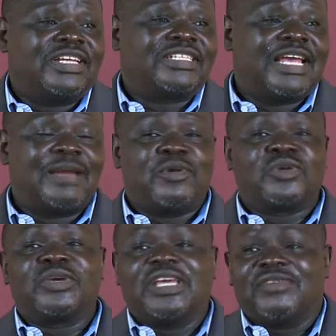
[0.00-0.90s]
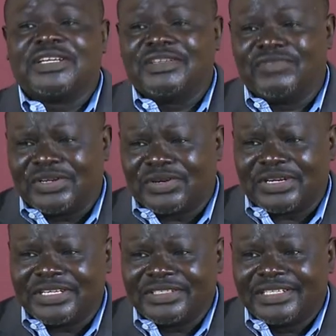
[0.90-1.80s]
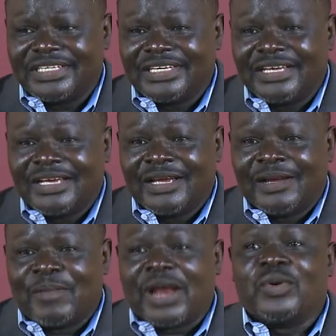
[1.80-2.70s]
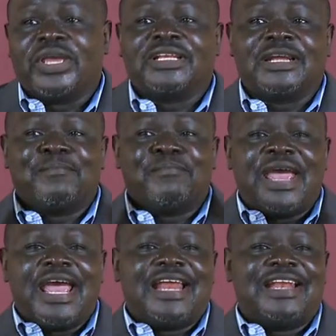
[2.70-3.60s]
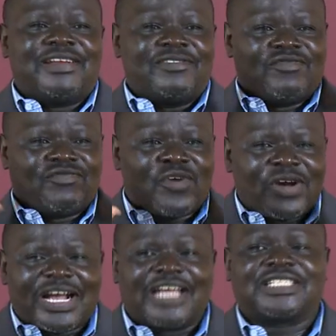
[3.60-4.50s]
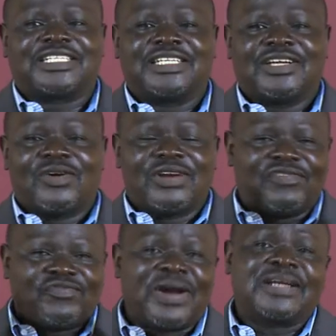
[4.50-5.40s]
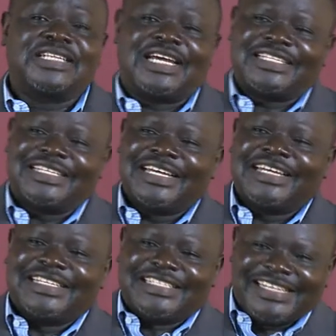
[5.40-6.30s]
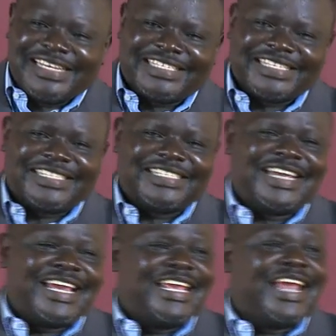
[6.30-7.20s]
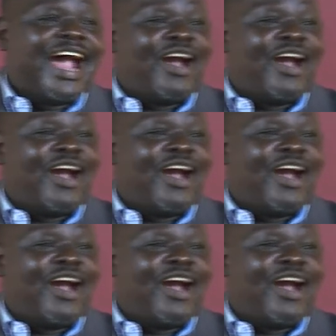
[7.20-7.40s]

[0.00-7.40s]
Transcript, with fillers: is able to give us the victory. But we remain focused on the fact that this is the year